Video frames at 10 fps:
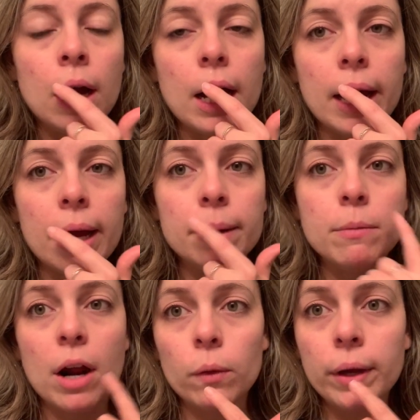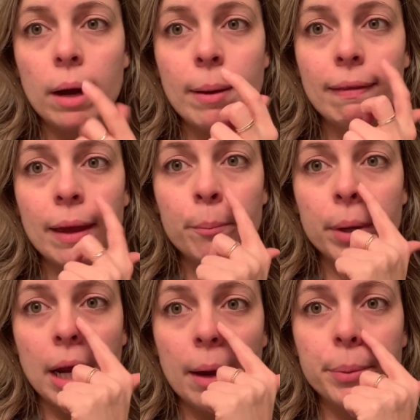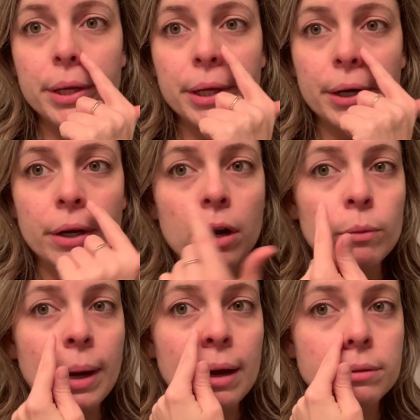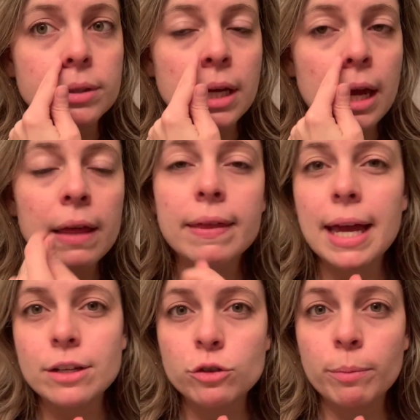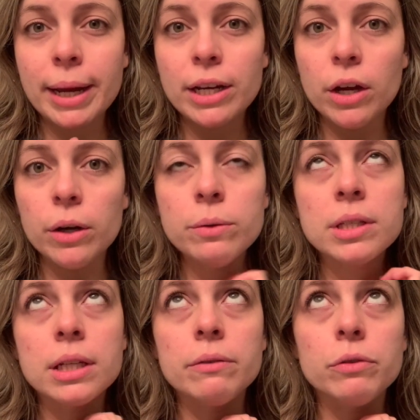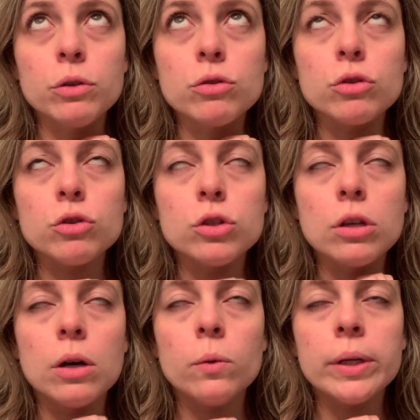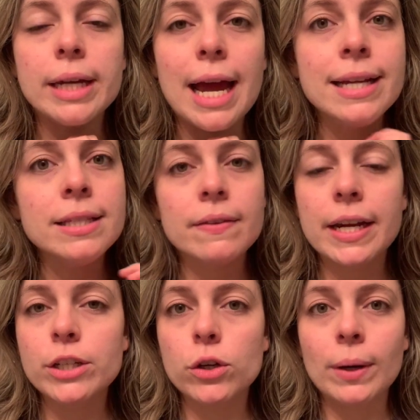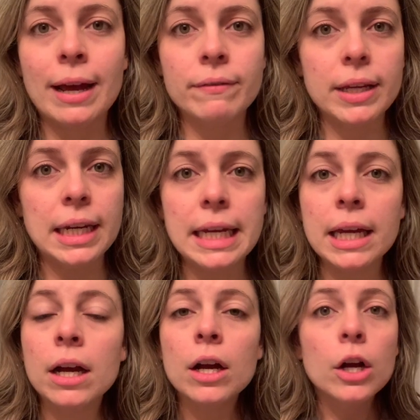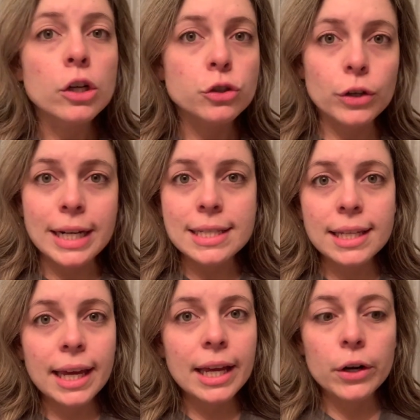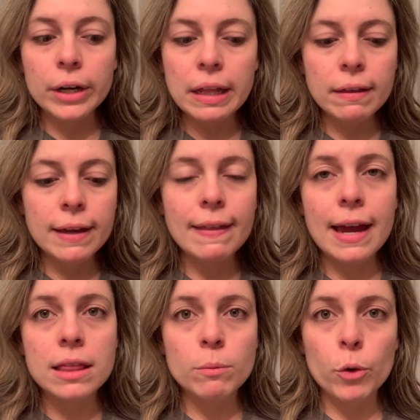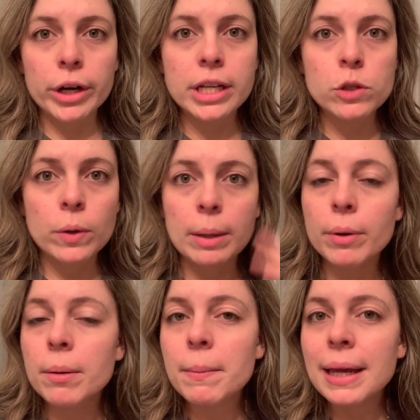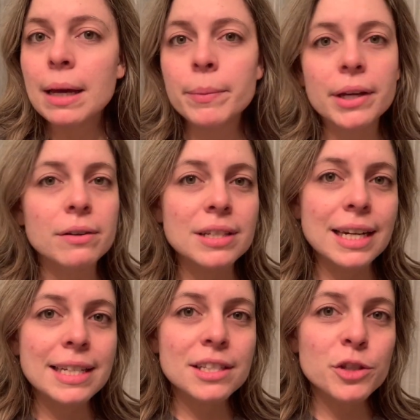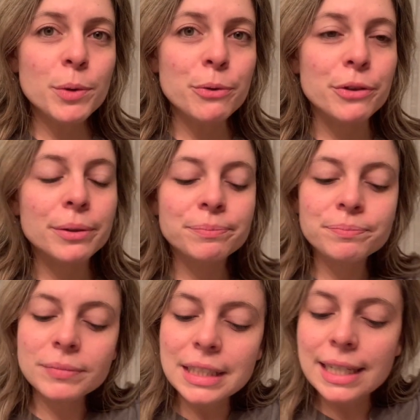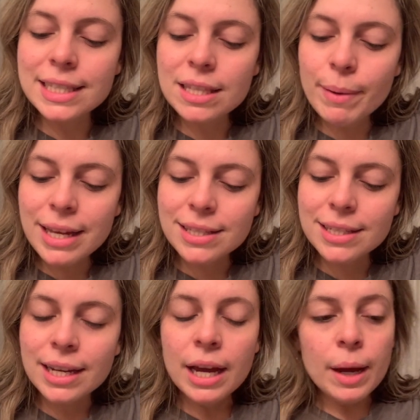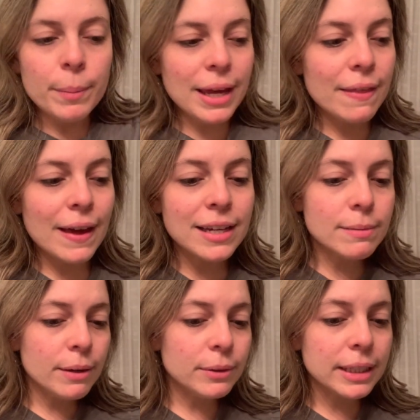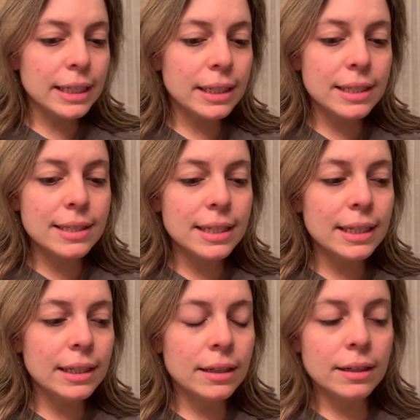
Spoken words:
not only on my lip, but up here around the edge of my nose, and it feels so nice. And then I don't have any dry skin or anything like that in the mornings. So when I put on my makeup, it goes on nice and smooth. It's the best. But yeah, that is my really easy,